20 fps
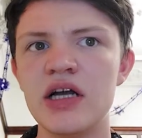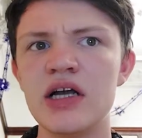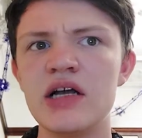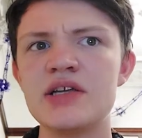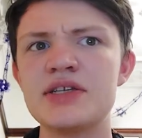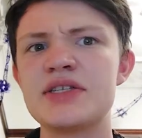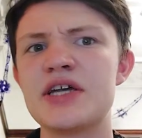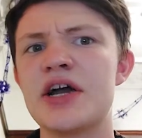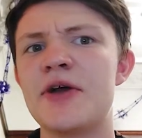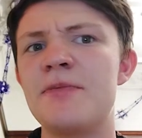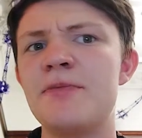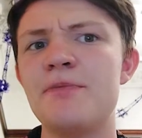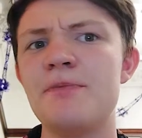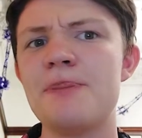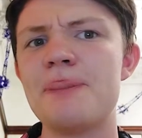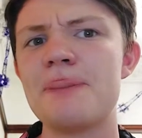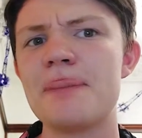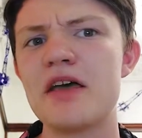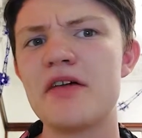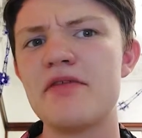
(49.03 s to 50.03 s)
So,
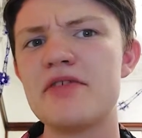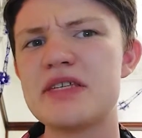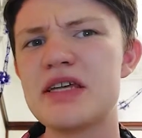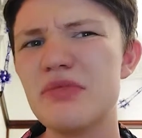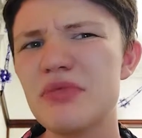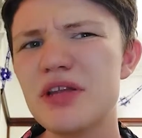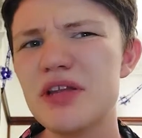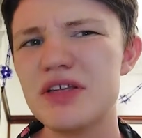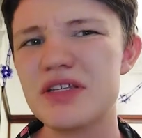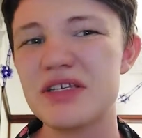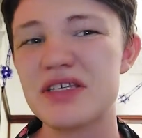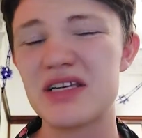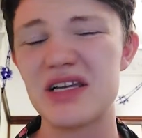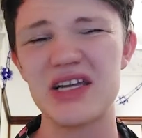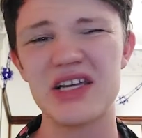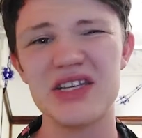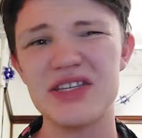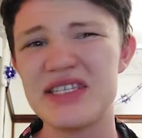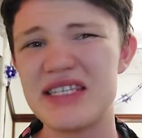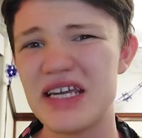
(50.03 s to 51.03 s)
for someone that's
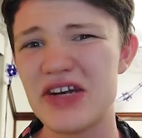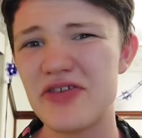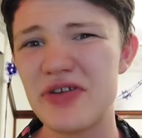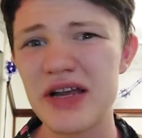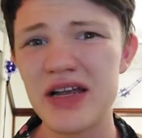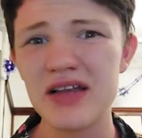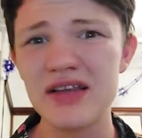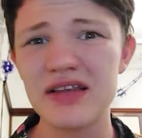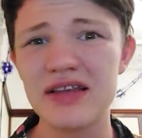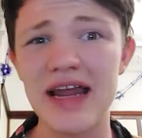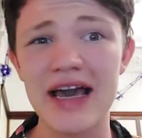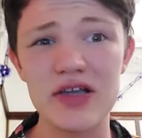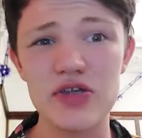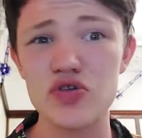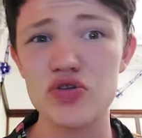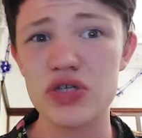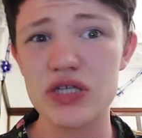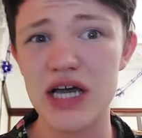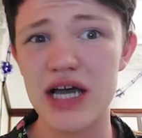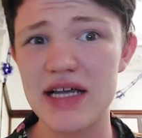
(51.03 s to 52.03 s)
considering the natural
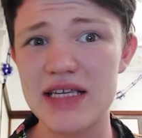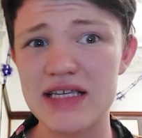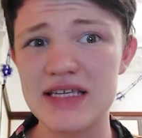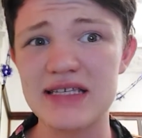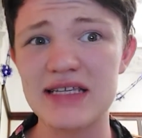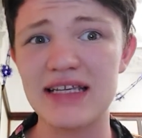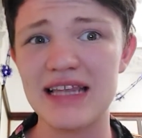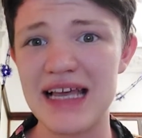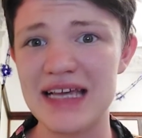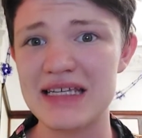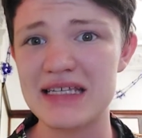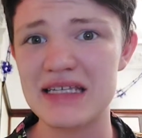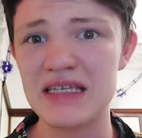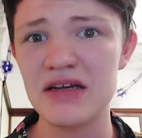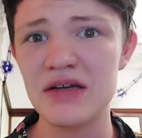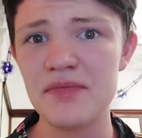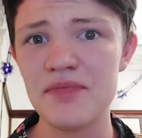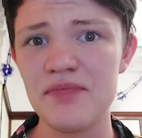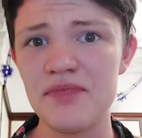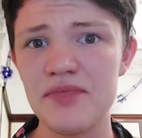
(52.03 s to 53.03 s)
sciences at Leicester,
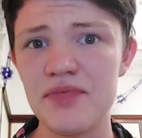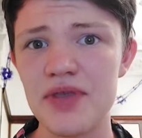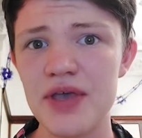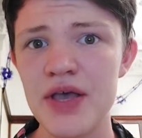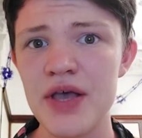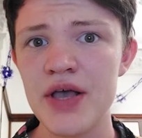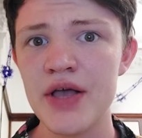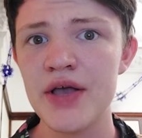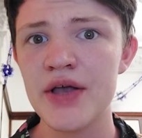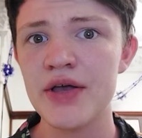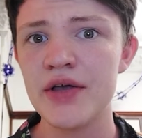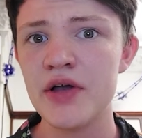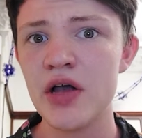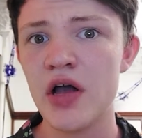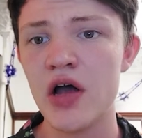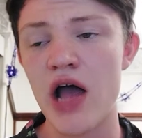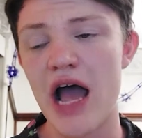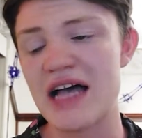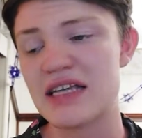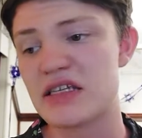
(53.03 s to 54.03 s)

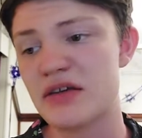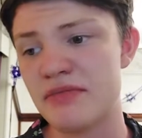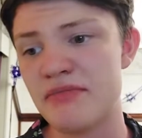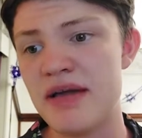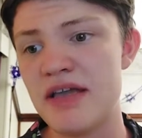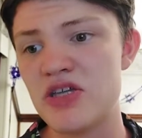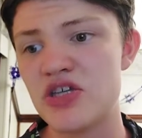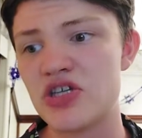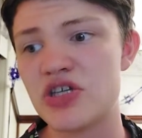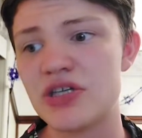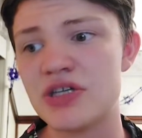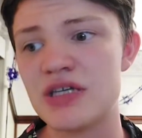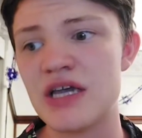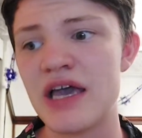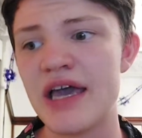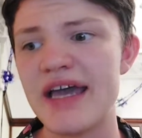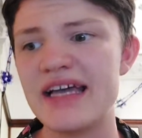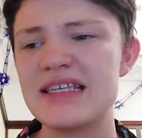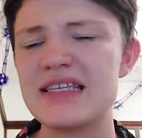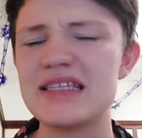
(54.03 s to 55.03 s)
as I've mentioned,
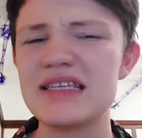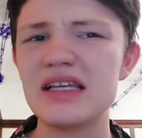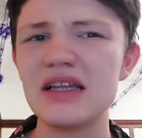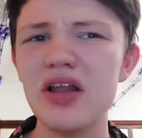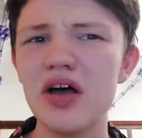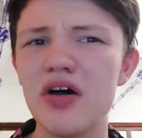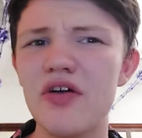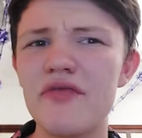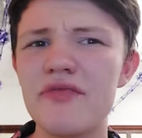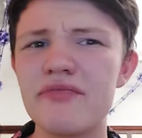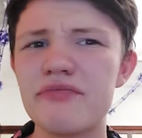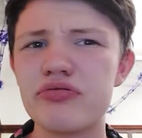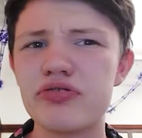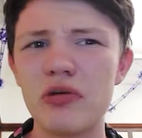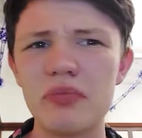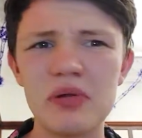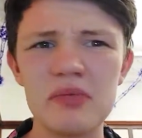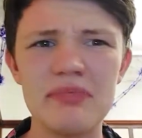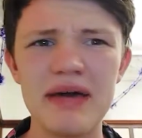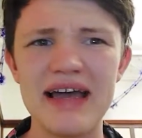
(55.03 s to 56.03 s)
it is a lot of
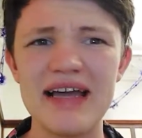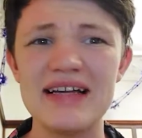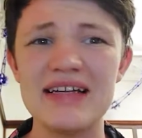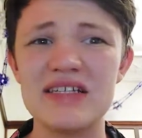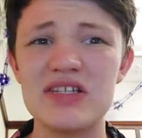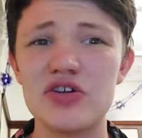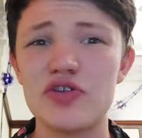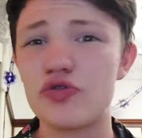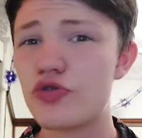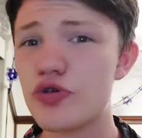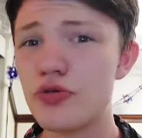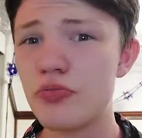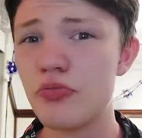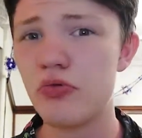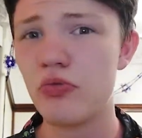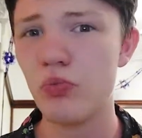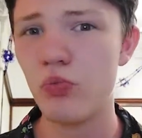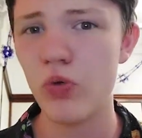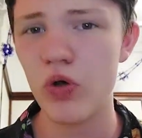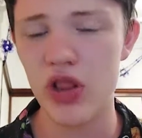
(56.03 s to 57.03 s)
problem-based group
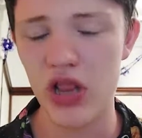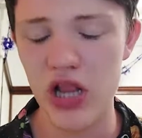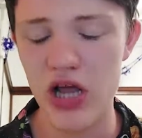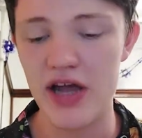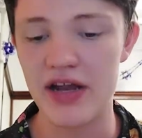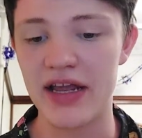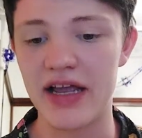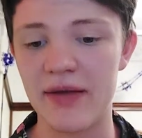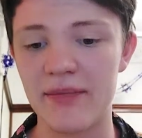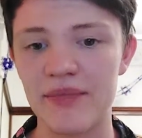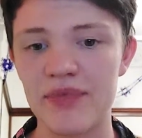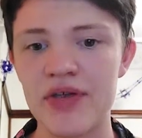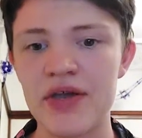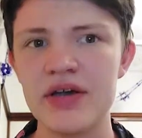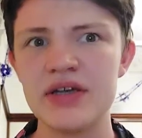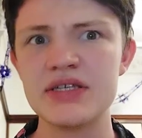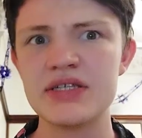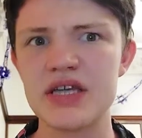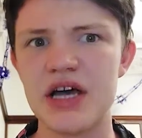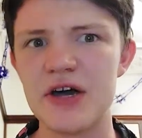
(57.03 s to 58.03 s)
learning.
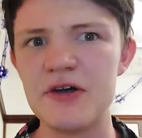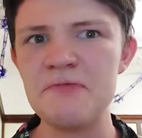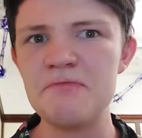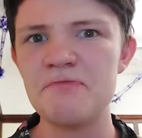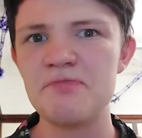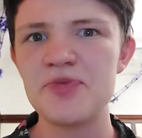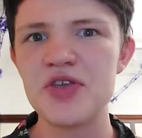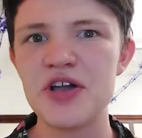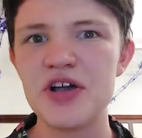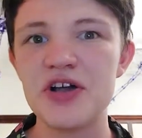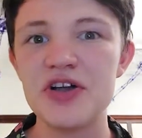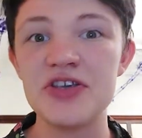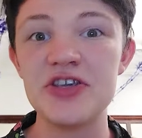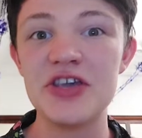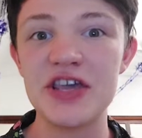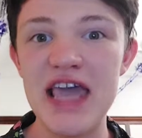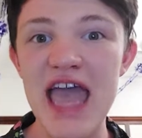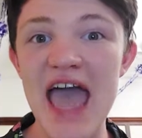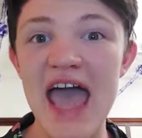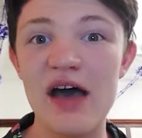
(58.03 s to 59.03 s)
So, you
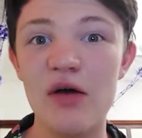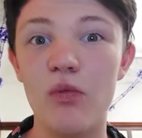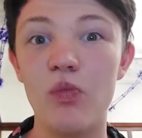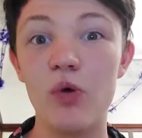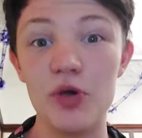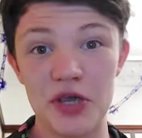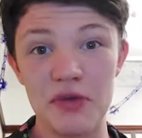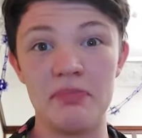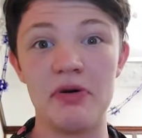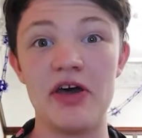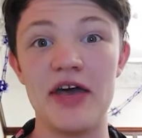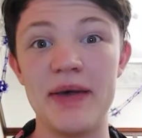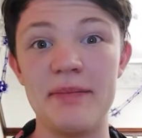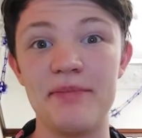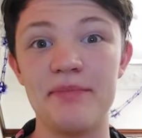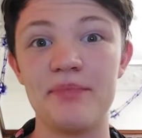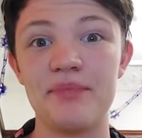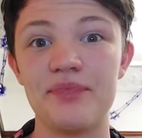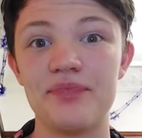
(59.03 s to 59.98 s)
get what you put in.